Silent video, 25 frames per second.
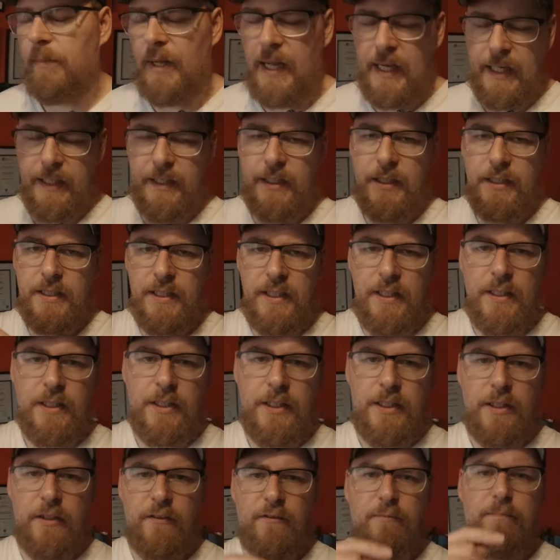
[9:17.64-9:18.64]
behind the
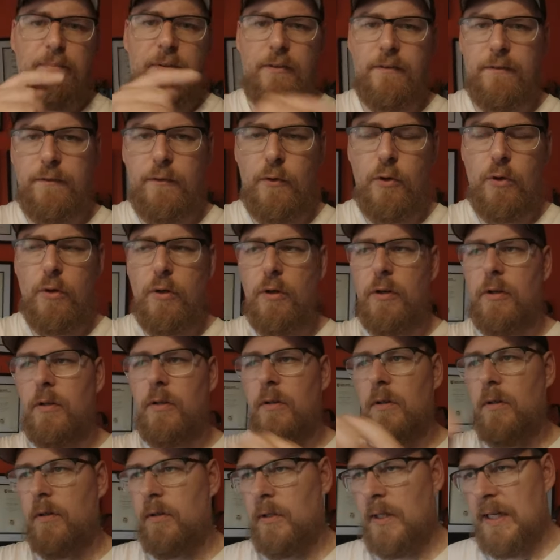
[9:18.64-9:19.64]
scenes stuff
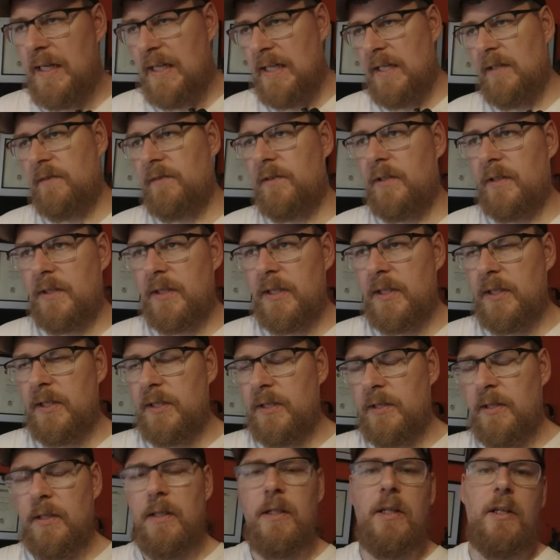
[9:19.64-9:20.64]
before or after
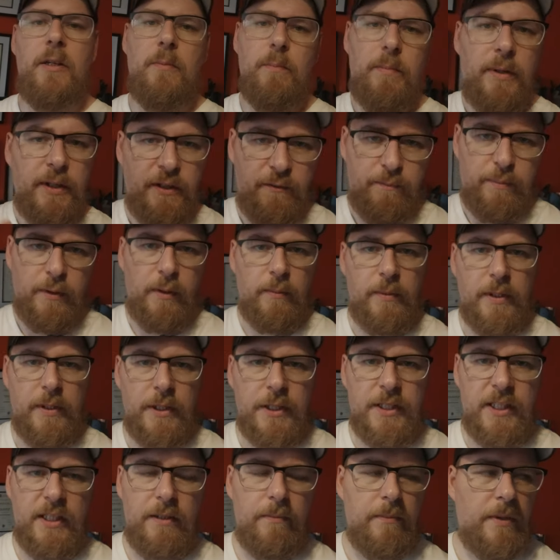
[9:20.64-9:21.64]
this, but you've
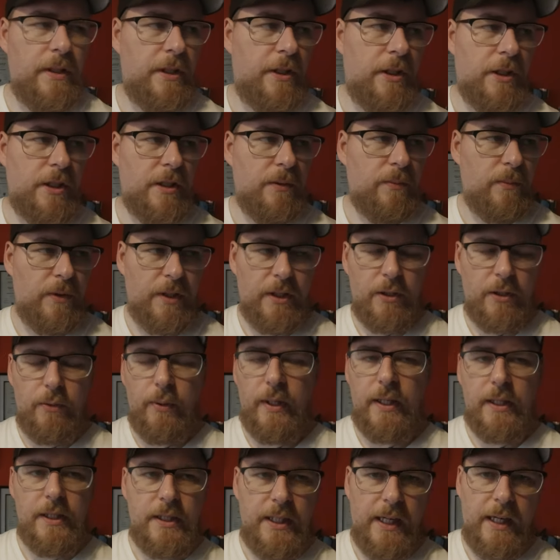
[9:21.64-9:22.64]
probably seen me just with a
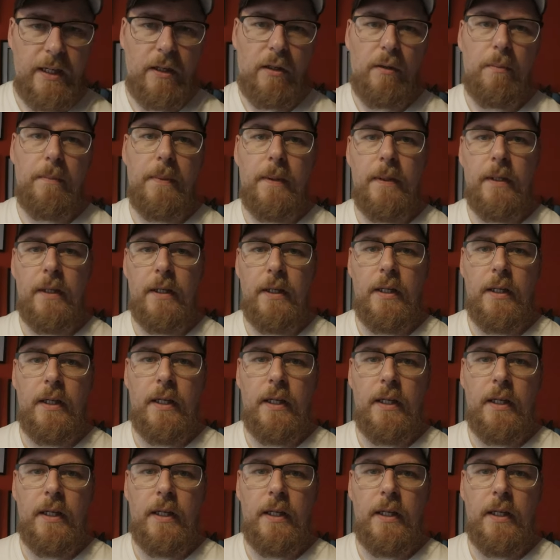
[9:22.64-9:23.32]
quick setup.